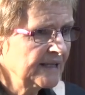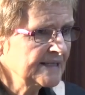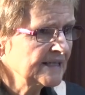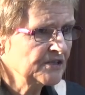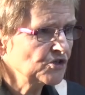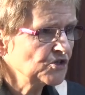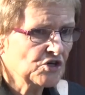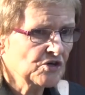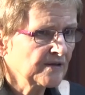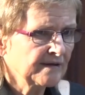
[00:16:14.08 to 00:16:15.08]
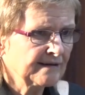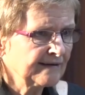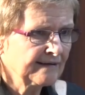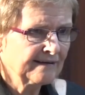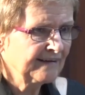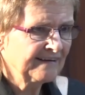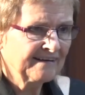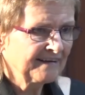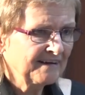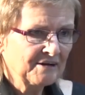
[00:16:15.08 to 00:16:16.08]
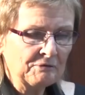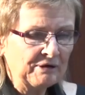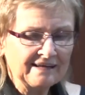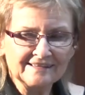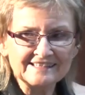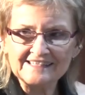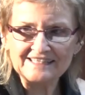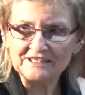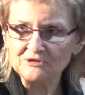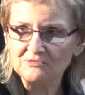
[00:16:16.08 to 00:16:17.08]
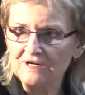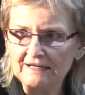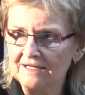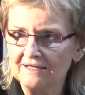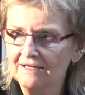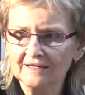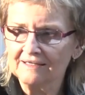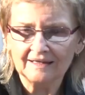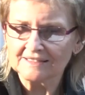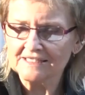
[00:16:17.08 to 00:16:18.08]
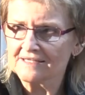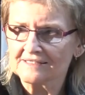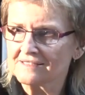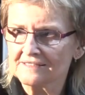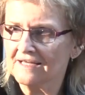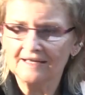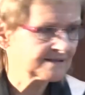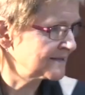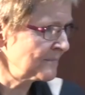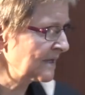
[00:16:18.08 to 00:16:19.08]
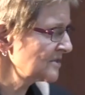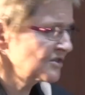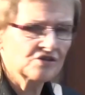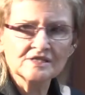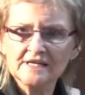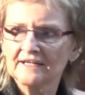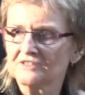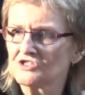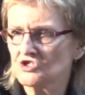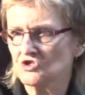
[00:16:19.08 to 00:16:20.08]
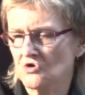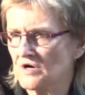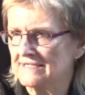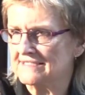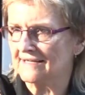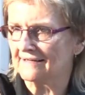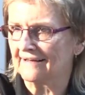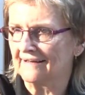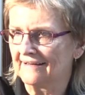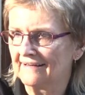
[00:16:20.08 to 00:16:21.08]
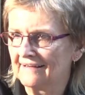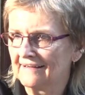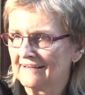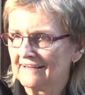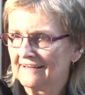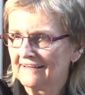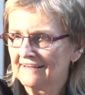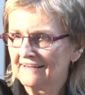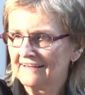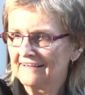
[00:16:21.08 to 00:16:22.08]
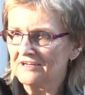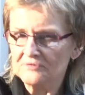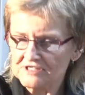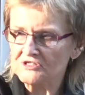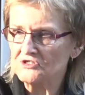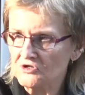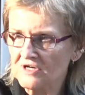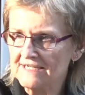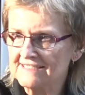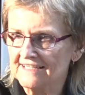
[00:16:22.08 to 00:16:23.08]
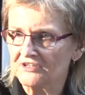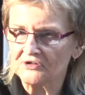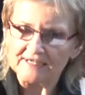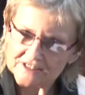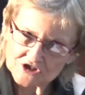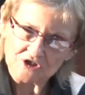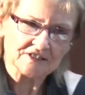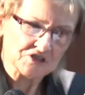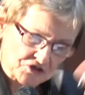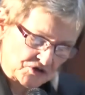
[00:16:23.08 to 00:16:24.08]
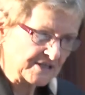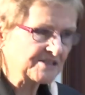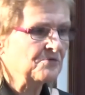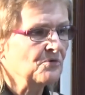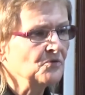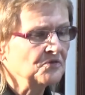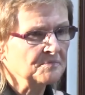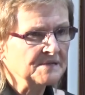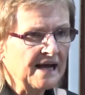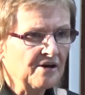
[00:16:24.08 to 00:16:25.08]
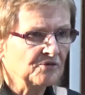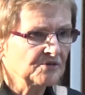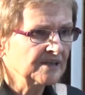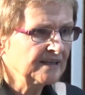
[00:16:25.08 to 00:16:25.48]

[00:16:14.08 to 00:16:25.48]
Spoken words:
Is literature that we can still read? It is, as the minister said, storytelling. He was a storyteller, and he took his stories and wrote them down